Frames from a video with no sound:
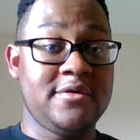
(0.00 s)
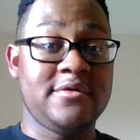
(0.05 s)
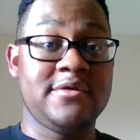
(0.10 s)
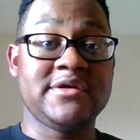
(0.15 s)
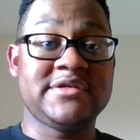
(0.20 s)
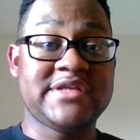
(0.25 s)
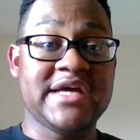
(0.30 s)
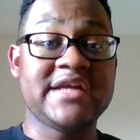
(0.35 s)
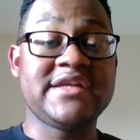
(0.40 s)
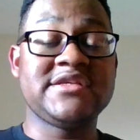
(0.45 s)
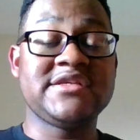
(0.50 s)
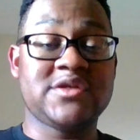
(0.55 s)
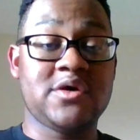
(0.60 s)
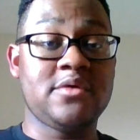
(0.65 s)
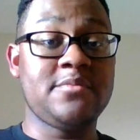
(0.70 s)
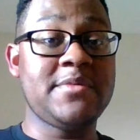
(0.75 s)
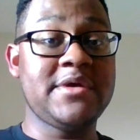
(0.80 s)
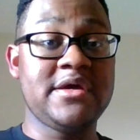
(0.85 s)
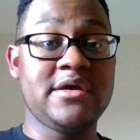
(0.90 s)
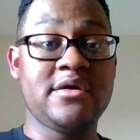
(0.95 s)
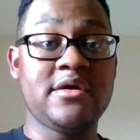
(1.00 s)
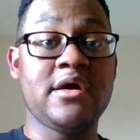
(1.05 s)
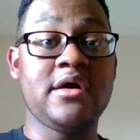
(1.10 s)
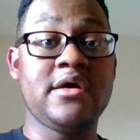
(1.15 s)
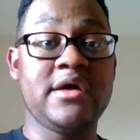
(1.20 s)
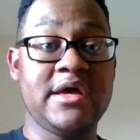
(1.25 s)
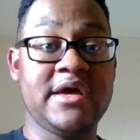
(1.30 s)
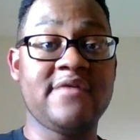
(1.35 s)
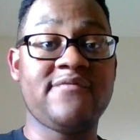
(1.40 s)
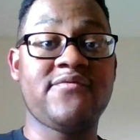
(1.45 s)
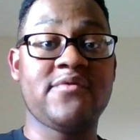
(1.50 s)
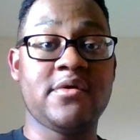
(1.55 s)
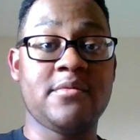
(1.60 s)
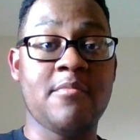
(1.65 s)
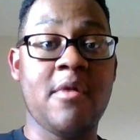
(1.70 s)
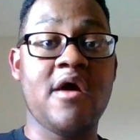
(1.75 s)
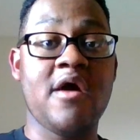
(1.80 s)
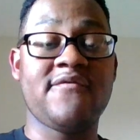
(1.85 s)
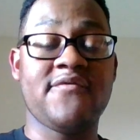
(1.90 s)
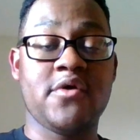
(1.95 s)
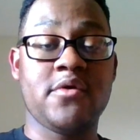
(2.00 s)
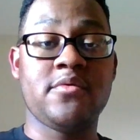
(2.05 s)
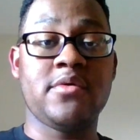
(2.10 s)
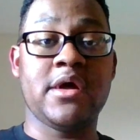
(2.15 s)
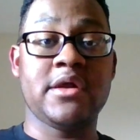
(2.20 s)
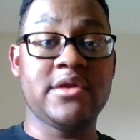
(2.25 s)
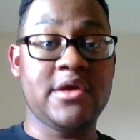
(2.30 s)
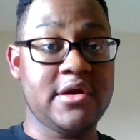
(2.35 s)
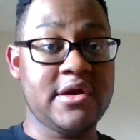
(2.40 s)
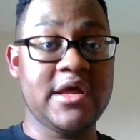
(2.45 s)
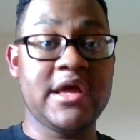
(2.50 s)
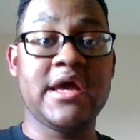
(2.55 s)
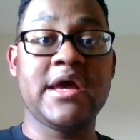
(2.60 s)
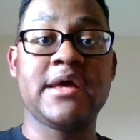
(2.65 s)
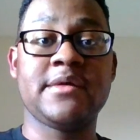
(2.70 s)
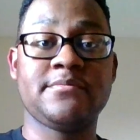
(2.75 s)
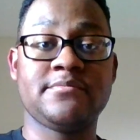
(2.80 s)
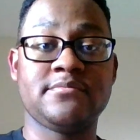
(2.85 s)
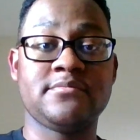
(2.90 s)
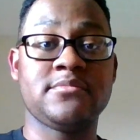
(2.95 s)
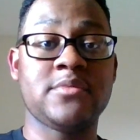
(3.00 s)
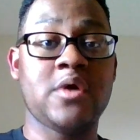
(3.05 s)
looks like this is going to be a hit for Marvel. Another hit.